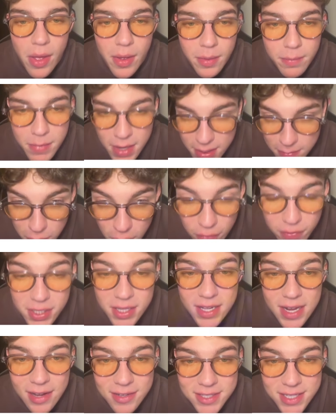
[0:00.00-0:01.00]
made a move to the
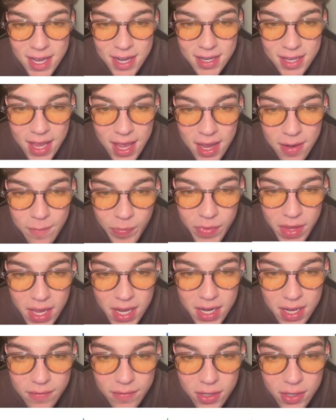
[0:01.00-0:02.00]
downside again, and
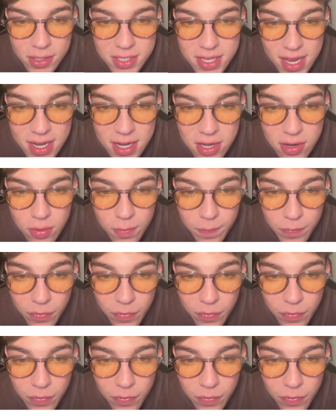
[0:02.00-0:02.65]
inversed a new